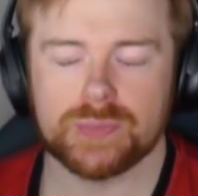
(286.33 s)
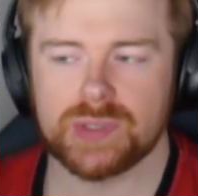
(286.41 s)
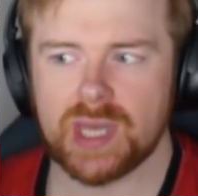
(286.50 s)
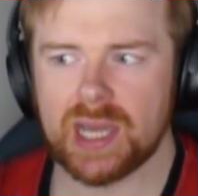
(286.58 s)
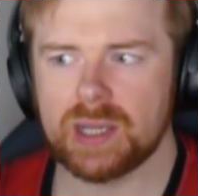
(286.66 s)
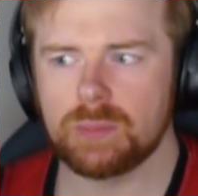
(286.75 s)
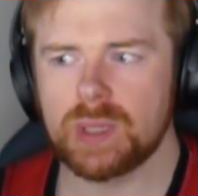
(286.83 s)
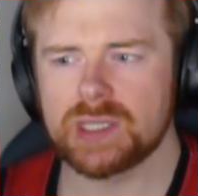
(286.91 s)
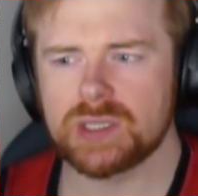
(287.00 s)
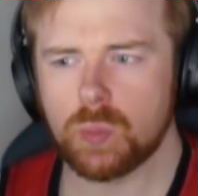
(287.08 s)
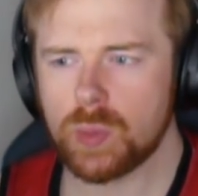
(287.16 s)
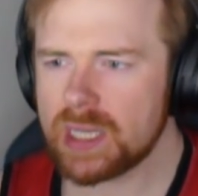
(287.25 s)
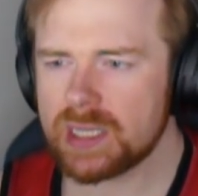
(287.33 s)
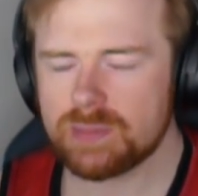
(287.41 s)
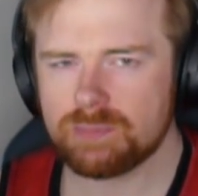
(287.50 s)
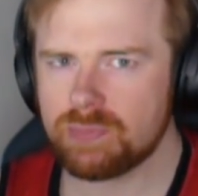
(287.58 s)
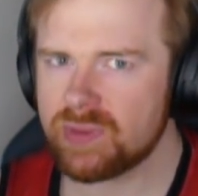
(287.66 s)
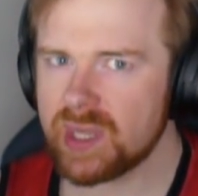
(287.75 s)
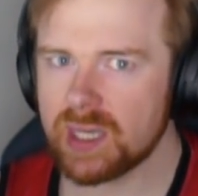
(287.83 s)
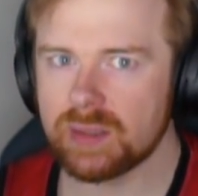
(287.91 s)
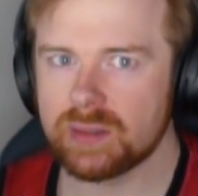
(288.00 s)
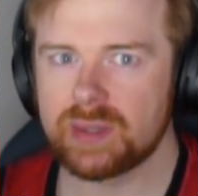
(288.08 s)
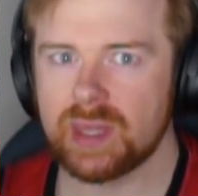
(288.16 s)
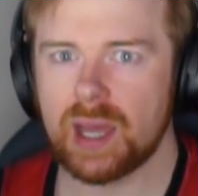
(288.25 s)
That it's a weird thing
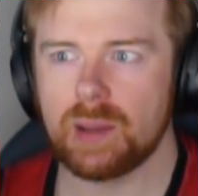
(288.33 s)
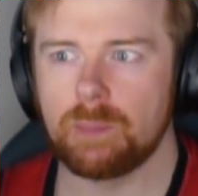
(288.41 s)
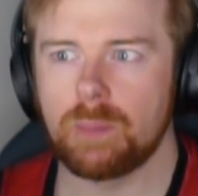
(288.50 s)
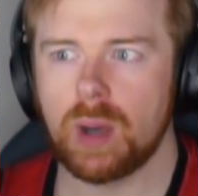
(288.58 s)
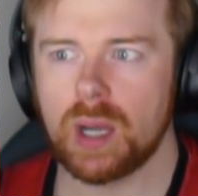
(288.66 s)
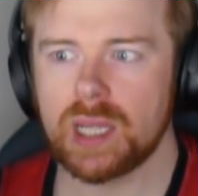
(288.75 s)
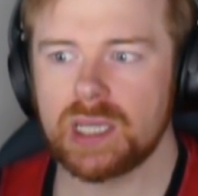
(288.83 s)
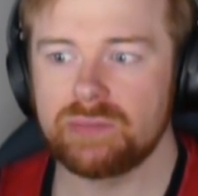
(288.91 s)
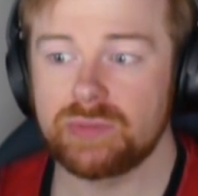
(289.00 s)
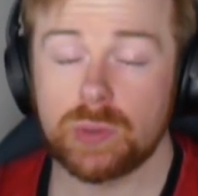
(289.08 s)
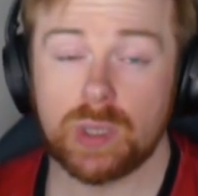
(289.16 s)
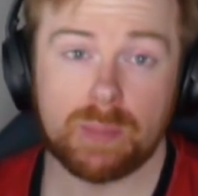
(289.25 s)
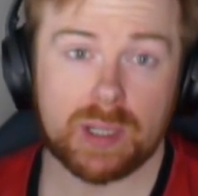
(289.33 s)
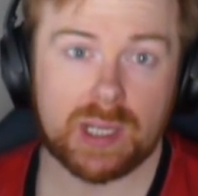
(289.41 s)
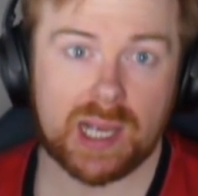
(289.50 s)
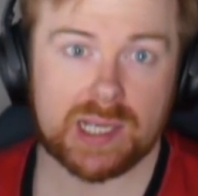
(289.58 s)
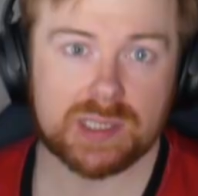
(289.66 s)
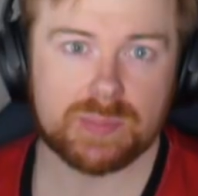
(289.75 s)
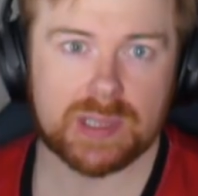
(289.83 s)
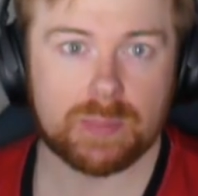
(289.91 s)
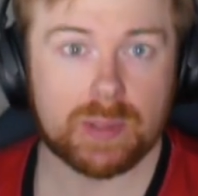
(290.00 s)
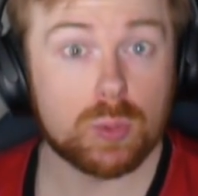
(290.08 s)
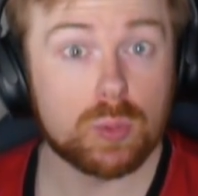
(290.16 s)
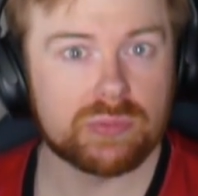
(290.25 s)
that my view number has been a
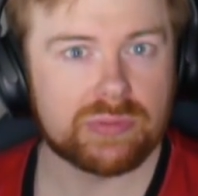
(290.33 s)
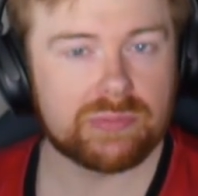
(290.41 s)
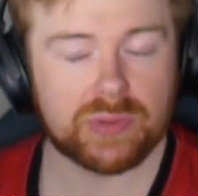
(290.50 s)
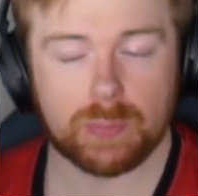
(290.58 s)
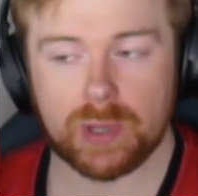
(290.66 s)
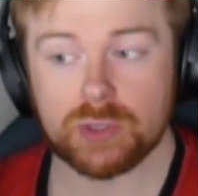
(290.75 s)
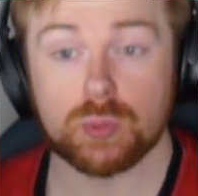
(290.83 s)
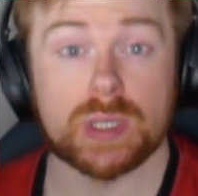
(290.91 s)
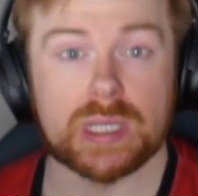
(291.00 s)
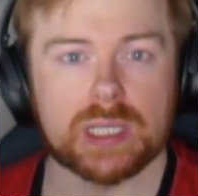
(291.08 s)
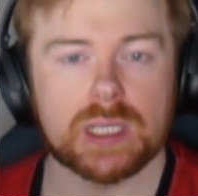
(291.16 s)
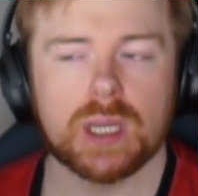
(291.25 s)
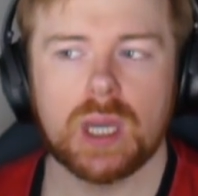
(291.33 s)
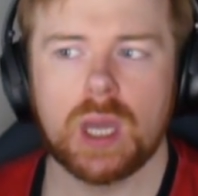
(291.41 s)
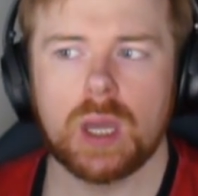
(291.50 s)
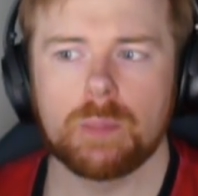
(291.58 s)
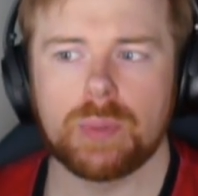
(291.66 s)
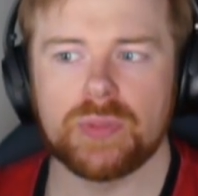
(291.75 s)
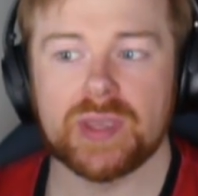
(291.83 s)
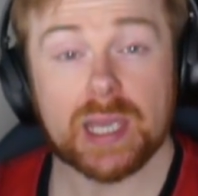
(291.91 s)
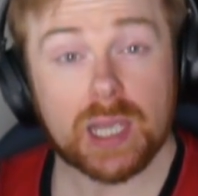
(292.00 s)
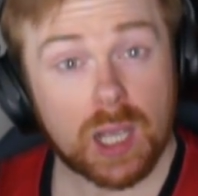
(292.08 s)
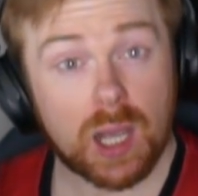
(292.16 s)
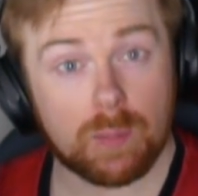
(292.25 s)
bit oof for the past week. But the
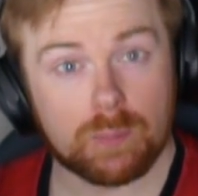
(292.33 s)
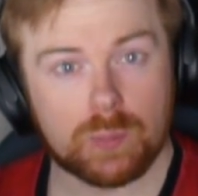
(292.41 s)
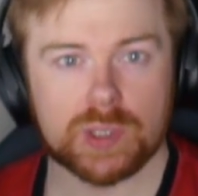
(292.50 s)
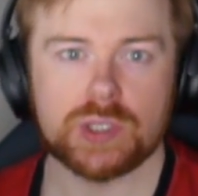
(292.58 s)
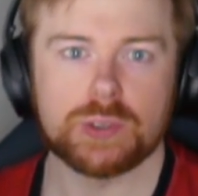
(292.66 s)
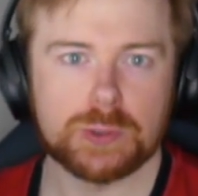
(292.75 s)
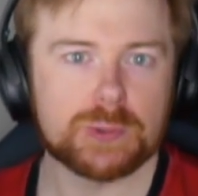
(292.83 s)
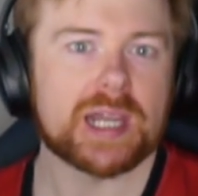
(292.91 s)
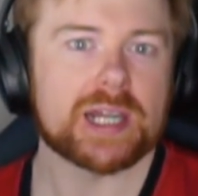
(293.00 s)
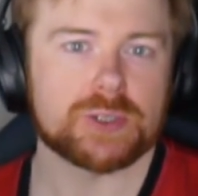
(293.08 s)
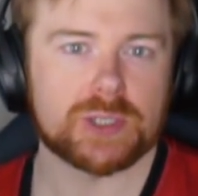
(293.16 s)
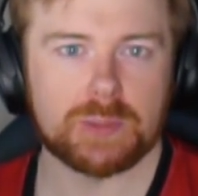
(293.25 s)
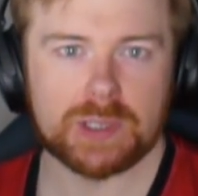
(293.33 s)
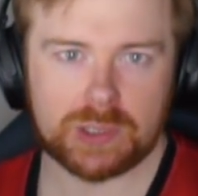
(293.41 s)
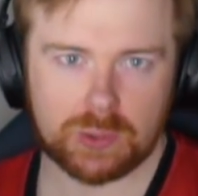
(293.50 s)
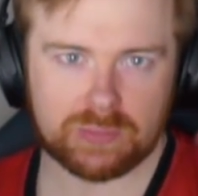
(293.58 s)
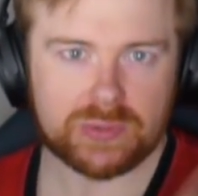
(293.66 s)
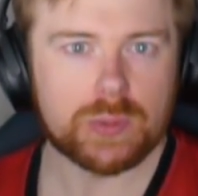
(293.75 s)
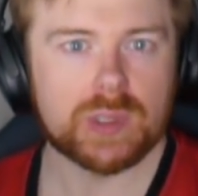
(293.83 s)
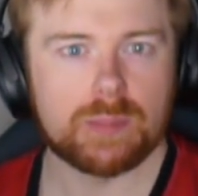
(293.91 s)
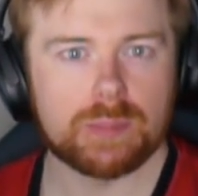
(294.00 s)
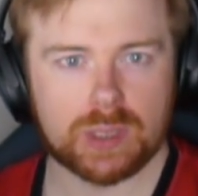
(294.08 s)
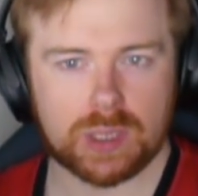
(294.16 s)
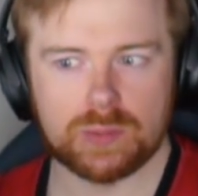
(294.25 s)
income, which you naturally, when your viewer
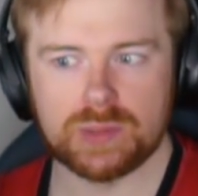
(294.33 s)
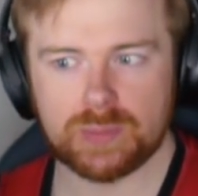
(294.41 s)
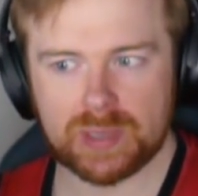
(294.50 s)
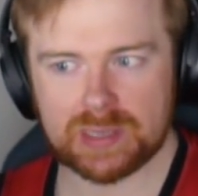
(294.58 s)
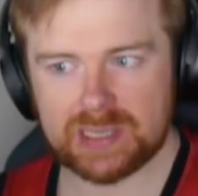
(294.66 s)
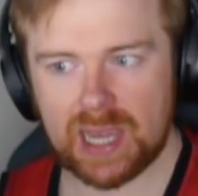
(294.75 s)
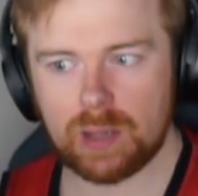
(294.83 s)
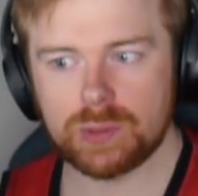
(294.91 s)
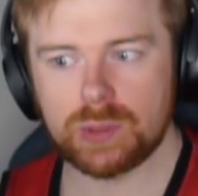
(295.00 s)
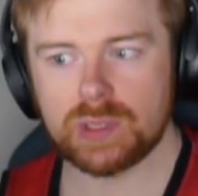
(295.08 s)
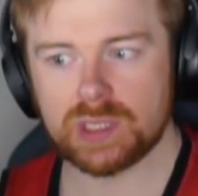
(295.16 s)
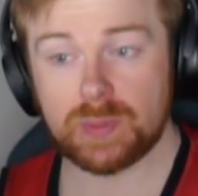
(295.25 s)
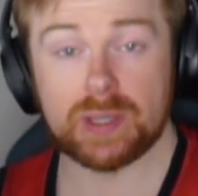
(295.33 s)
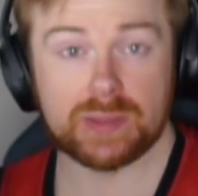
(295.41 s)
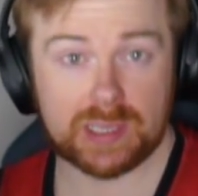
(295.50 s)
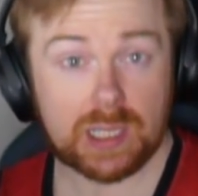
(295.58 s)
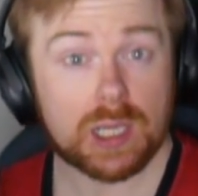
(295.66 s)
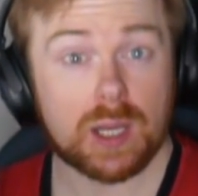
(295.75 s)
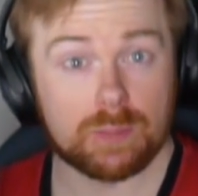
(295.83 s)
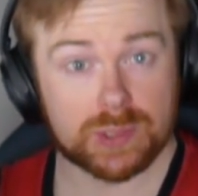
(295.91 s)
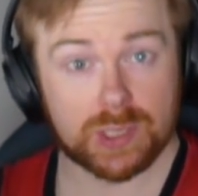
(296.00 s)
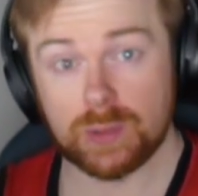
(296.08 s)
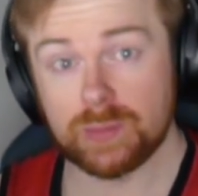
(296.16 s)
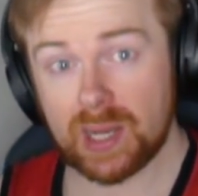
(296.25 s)
number goes a bit down, you'd expect the income
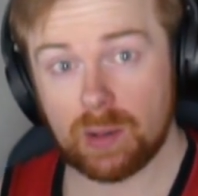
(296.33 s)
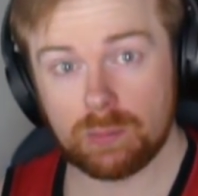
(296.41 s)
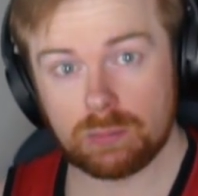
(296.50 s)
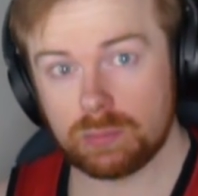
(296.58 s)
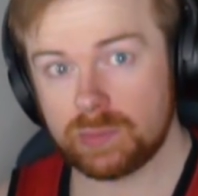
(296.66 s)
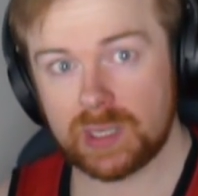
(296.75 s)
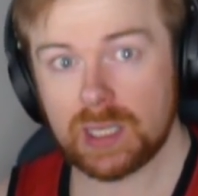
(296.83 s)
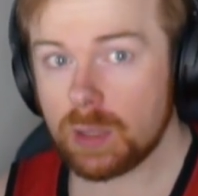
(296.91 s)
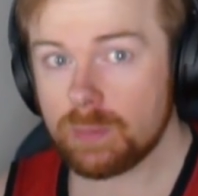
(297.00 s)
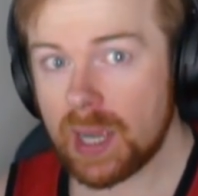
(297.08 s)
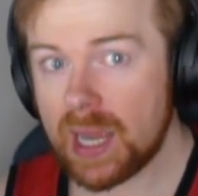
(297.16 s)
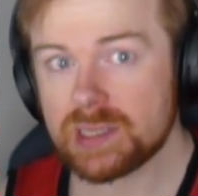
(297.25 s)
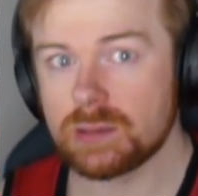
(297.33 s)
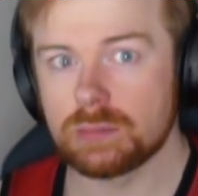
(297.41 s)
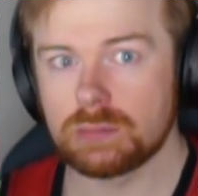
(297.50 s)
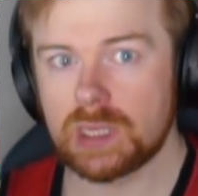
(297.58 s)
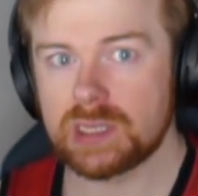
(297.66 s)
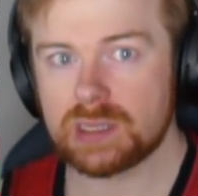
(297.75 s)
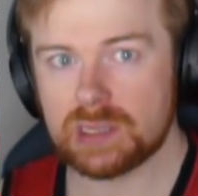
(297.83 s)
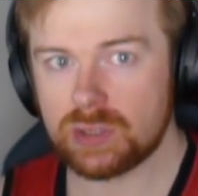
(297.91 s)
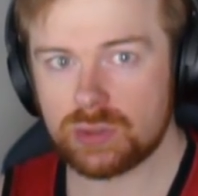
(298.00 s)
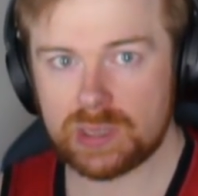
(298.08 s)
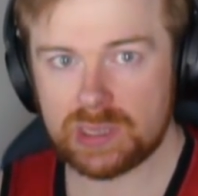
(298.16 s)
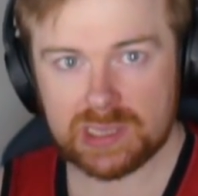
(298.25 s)
to go down. The income hasn't. It's
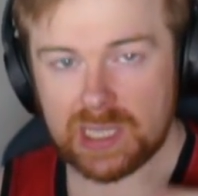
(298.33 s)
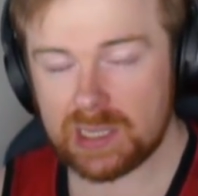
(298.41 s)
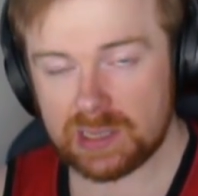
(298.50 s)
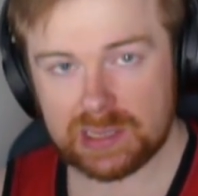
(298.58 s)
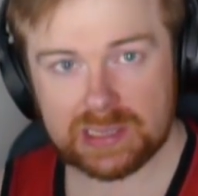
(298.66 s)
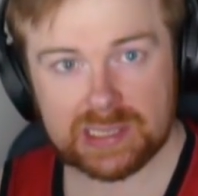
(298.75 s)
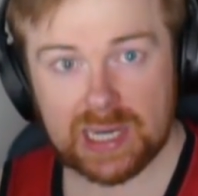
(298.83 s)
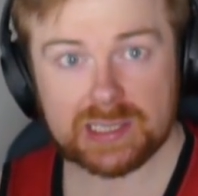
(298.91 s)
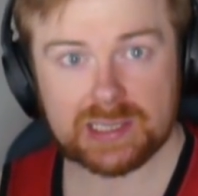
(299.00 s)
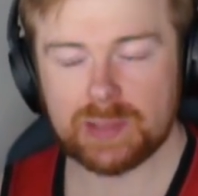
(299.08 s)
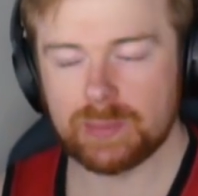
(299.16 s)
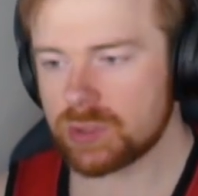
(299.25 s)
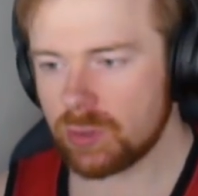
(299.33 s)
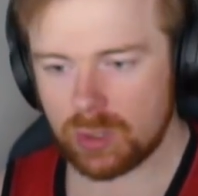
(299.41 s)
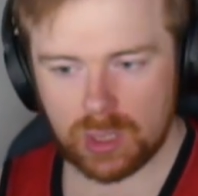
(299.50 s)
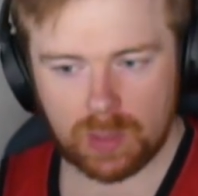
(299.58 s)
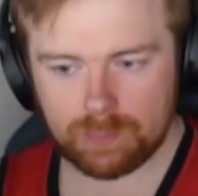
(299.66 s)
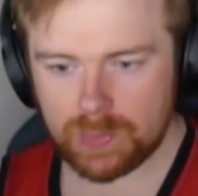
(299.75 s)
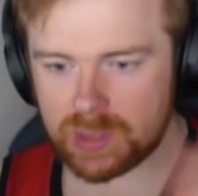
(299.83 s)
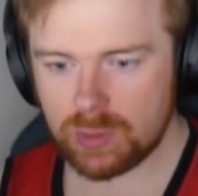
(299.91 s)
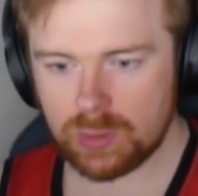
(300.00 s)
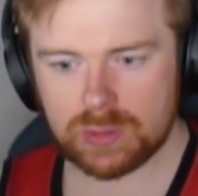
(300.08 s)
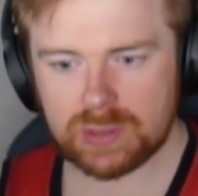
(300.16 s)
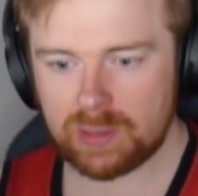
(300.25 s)
literally stayed the exact same. It's not gone up. It's
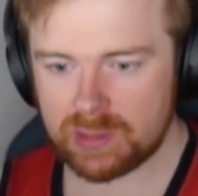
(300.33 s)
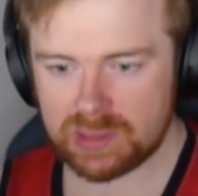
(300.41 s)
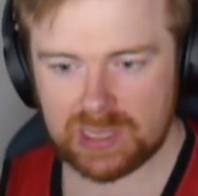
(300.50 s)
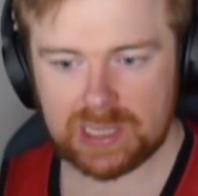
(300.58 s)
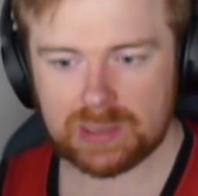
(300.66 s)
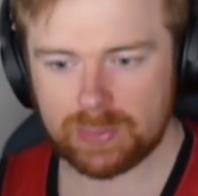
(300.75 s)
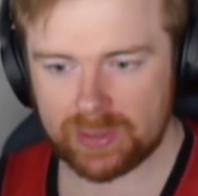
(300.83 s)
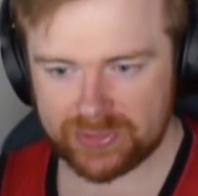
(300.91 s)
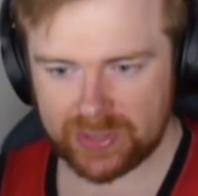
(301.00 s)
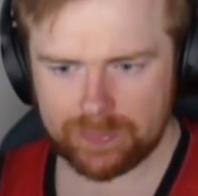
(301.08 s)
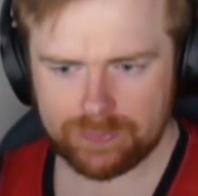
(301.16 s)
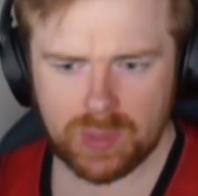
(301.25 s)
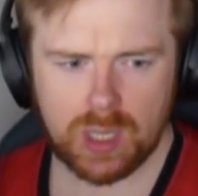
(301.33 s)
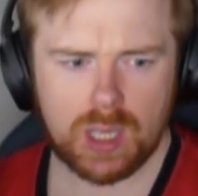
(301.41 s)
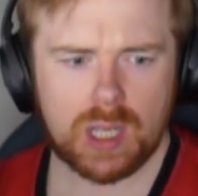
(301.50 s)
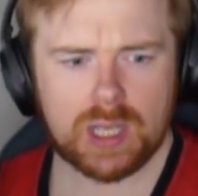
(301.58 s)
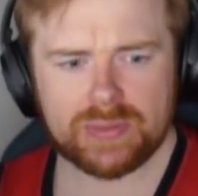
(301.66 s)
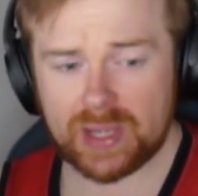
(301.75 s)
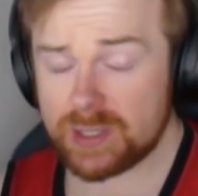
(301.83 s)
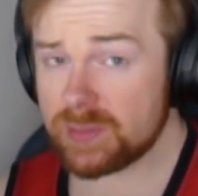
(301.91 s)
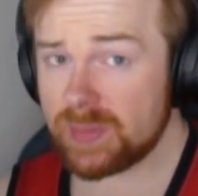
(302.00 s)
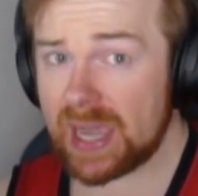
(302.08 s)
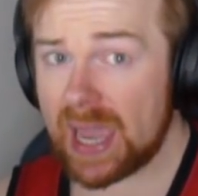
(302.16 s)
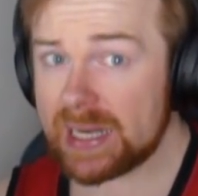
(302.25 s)
not gone down. It's stayed about the same. That doesn't
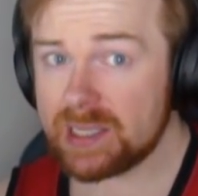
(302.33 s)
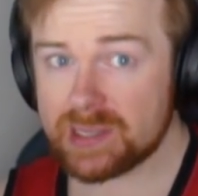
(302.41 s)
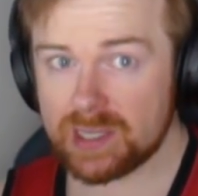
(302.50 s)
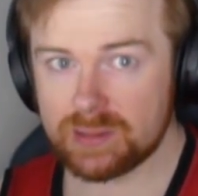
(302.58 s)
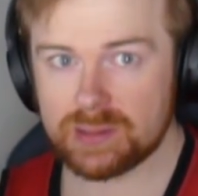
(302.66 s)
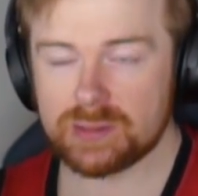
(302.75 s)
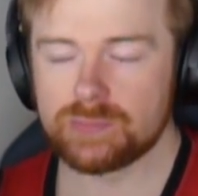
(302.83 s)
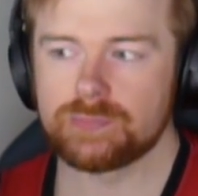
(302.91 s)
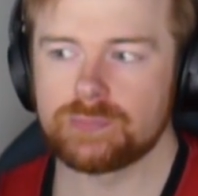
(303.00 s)
make any sense.